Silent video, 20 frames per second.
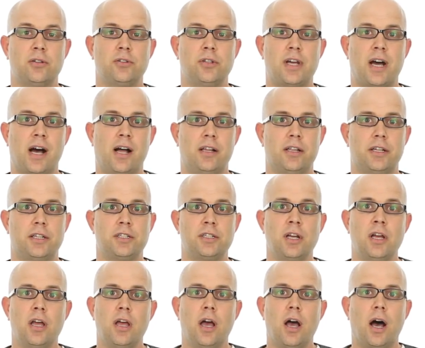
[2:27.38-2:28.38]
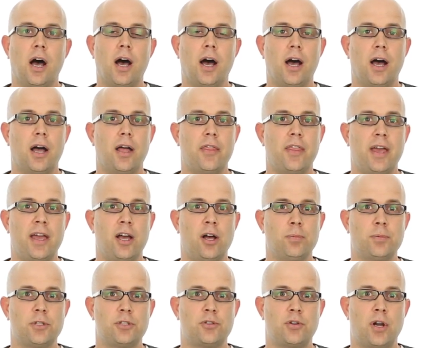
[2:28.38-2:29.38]
knowledge. They
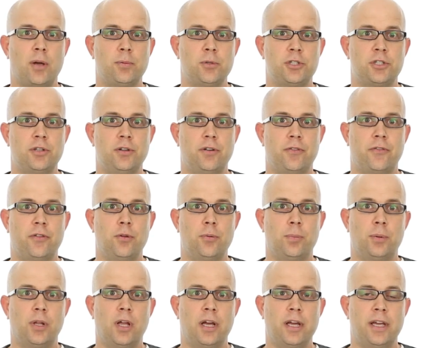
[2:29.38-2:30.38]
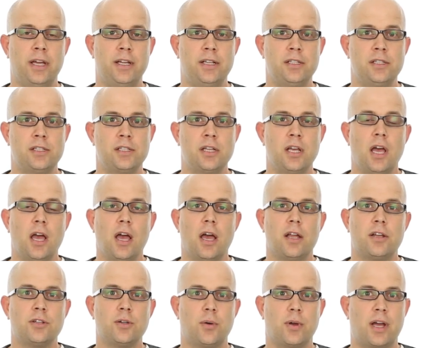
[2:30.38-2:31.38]
helped us troubleshoot a few plugins,
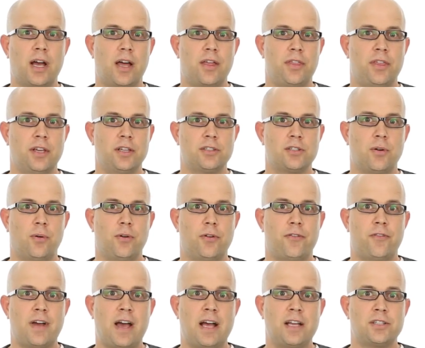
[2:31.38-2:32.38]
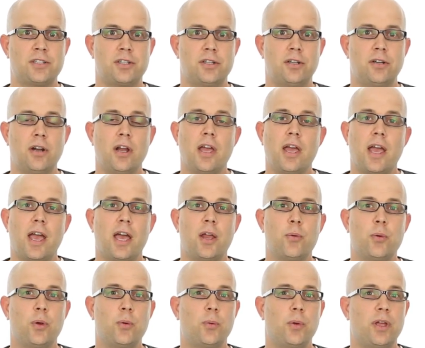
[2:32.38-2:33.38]
so it got things going faster. And
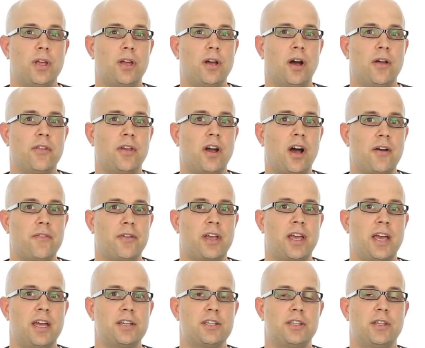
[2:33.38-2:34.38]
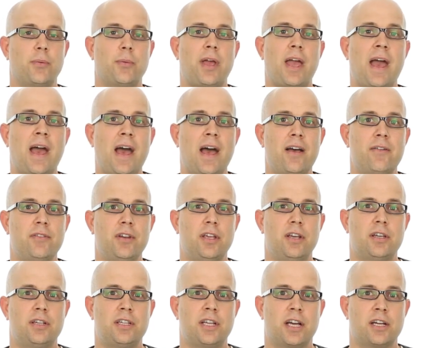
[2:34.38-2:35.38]
when we, on the off occasion that we have
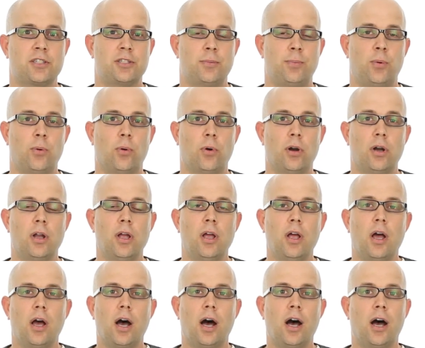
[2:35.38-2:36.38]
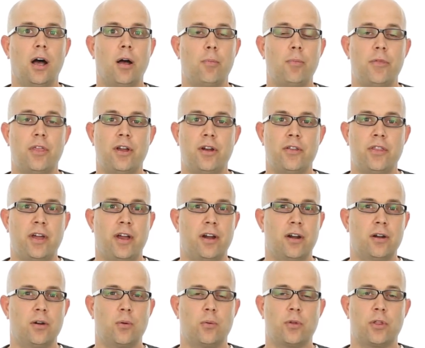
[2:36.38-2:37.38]
needed tech support, they're
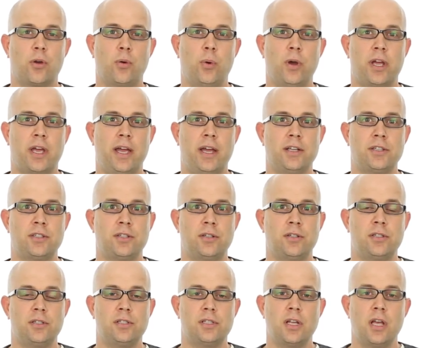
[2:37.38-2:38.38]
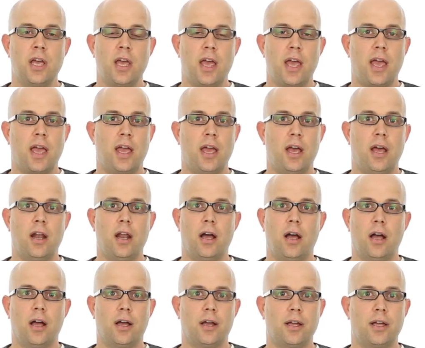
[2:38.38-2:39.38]
there with quick answers
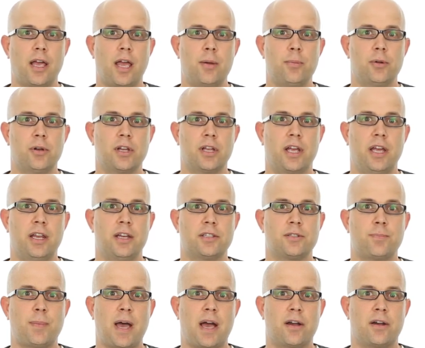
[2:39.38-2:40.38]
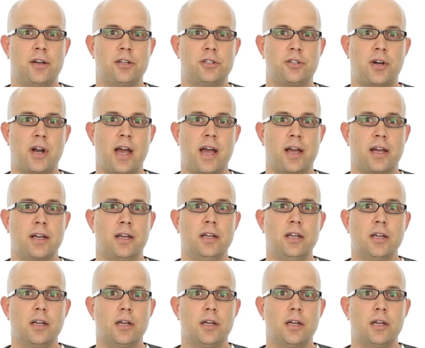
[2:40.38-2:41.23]
and able to get us back on track